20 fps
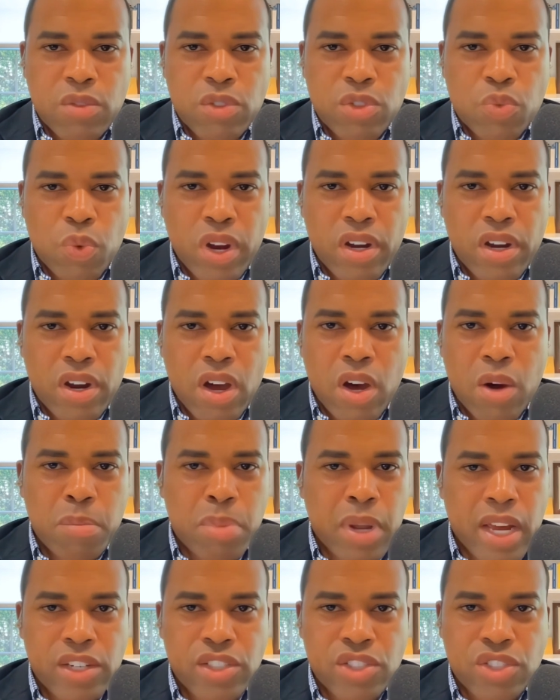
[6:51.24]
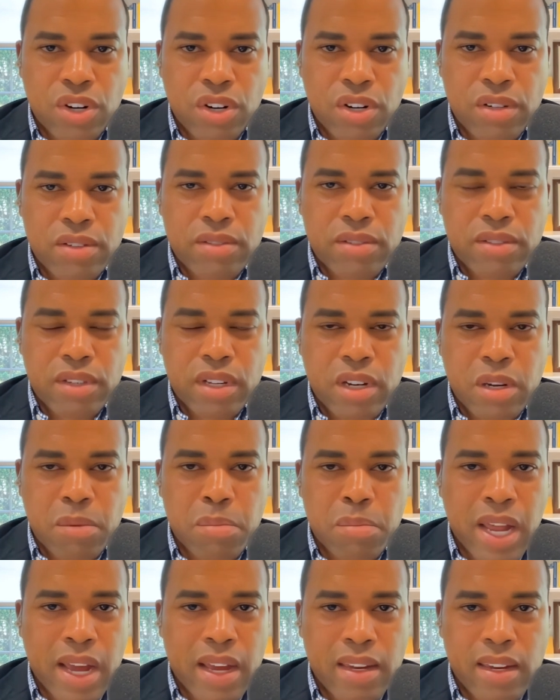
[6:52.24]
He was wearing an all black shirt and
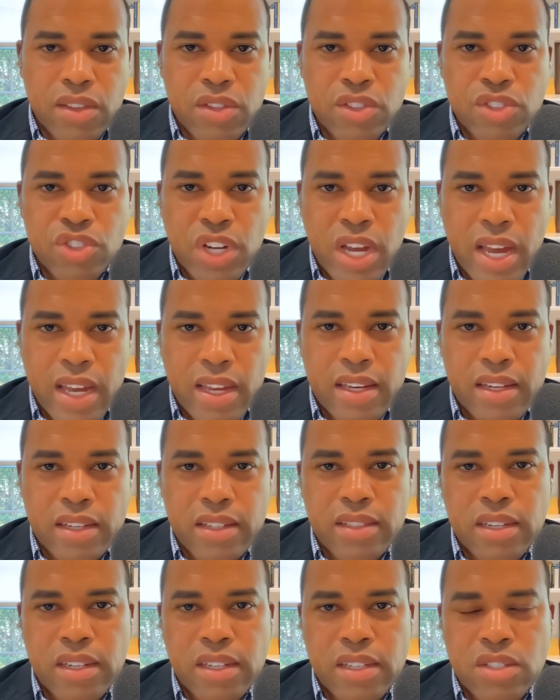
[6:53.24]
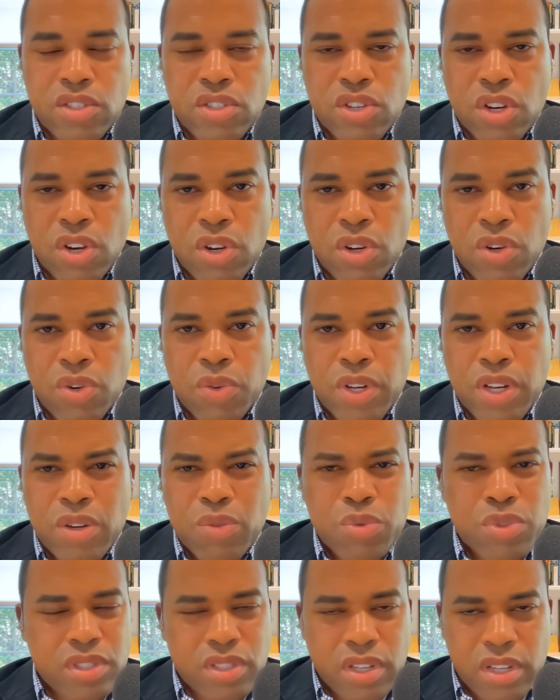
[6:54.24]
a black leather jacket. And so
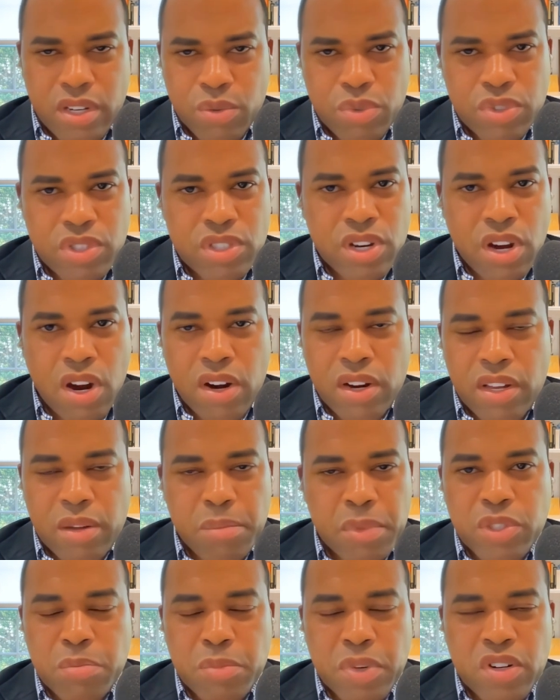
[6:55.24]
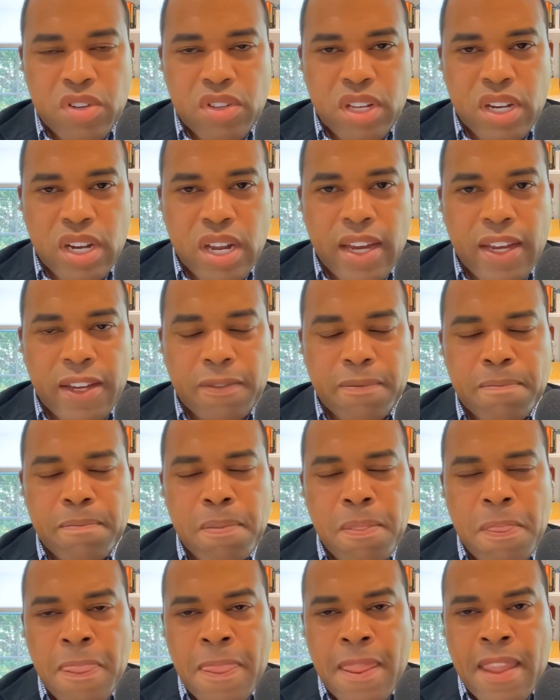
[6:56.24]
it was dark. It was middle of the night.
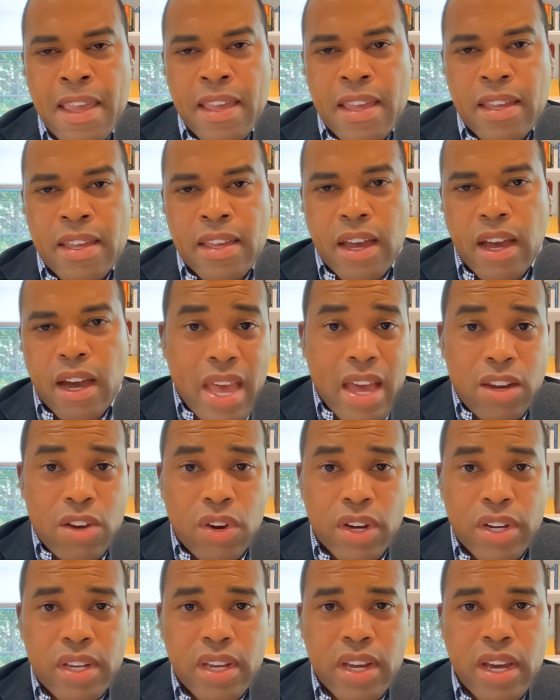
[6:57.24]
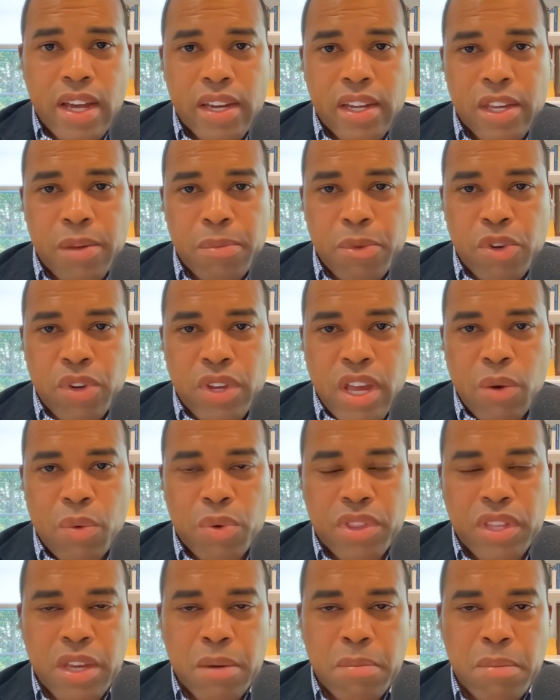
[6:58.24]
Had no idea how to communicate
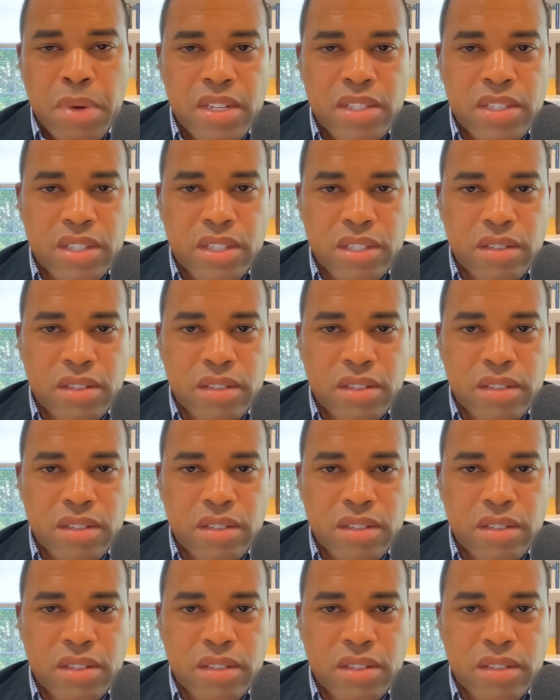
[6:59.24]
with EMS.